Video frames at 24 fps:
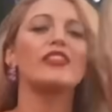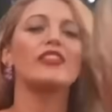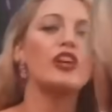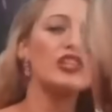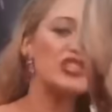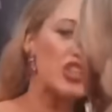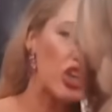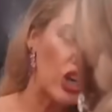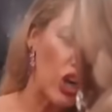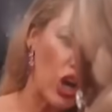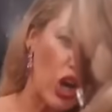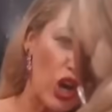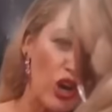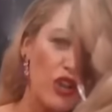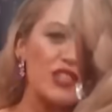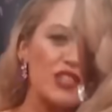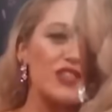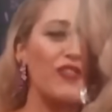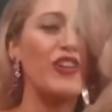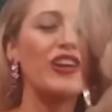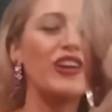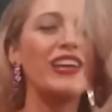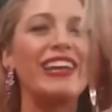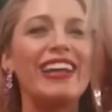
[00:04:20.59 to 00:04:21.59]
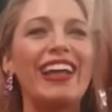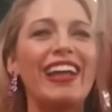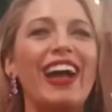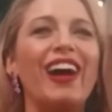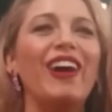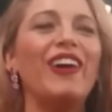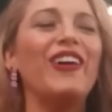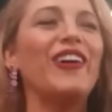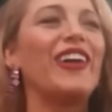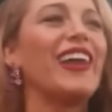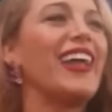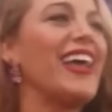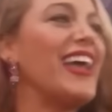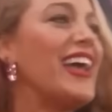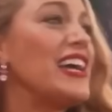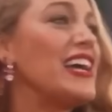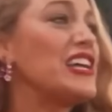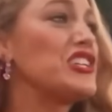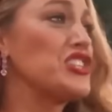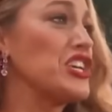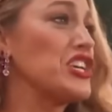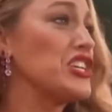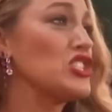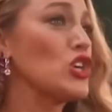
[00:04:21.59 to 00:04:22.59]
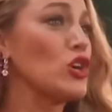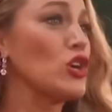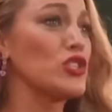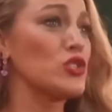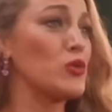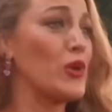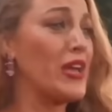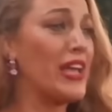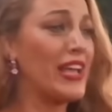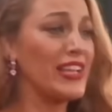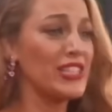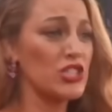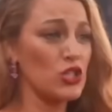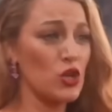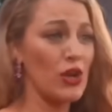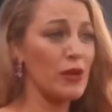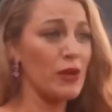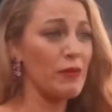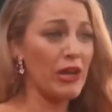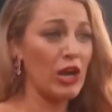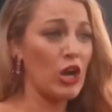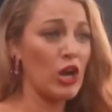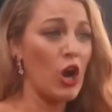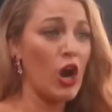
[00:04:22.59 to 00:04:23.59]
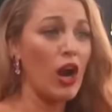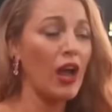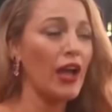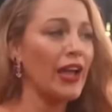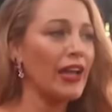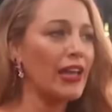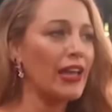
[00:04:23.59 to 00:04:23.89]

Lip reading: actually, when she made the comment that the one that I saw